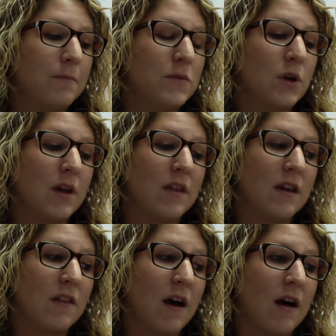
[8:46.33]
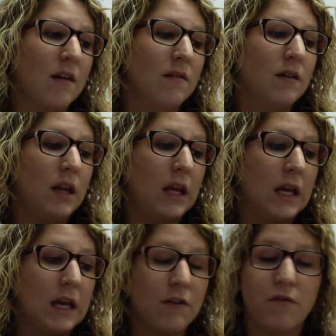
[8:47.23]
So I think that
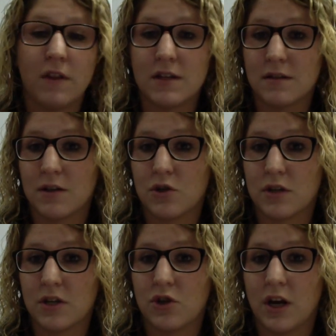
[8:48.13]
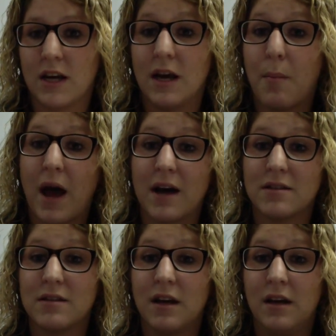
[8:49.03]
if this legislation can get
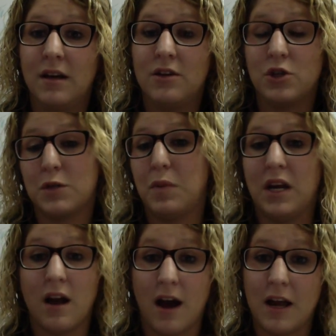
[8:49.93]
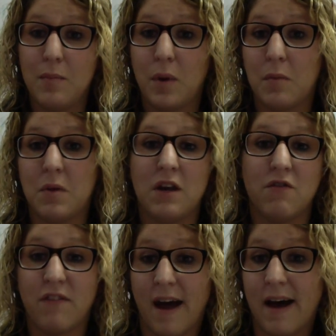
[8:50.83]
past just being hype and being
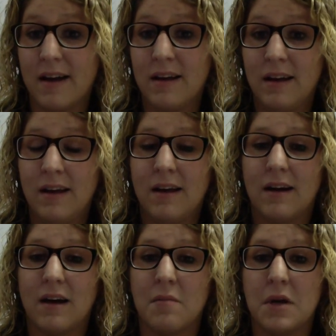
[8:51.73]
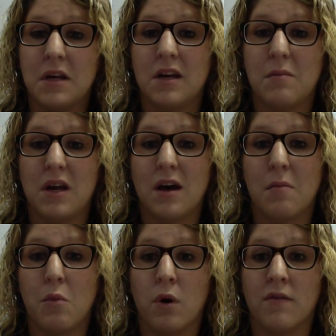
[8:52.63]
fad, and can
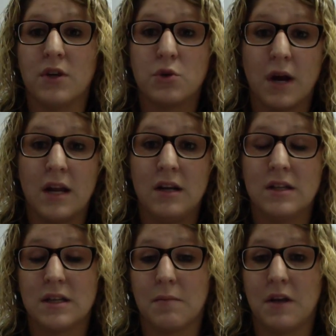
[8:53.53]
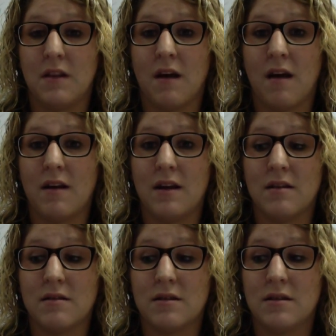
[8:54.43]
become more of a trend and something that
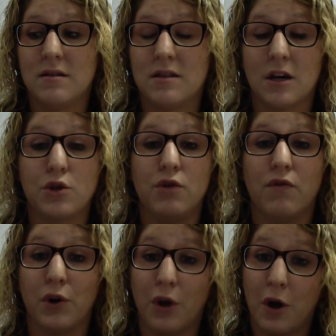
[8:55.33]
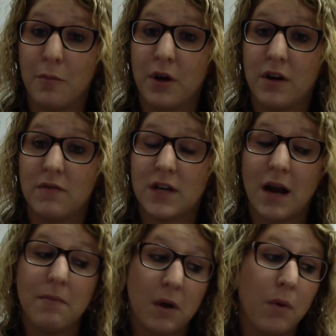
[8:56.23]
is stuck to for a long period of
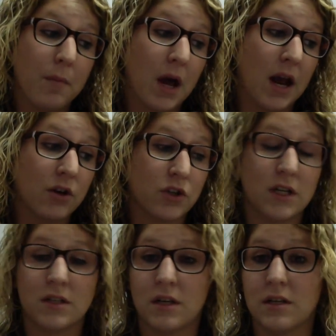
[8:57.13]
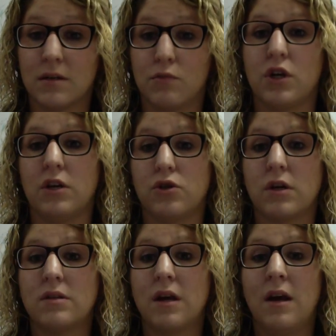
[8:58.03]
time, that we might actually see some
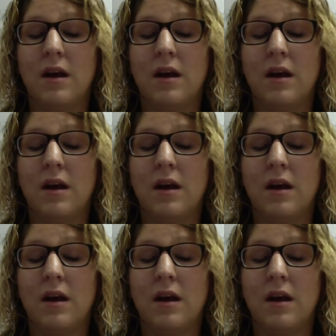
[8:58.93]
changes.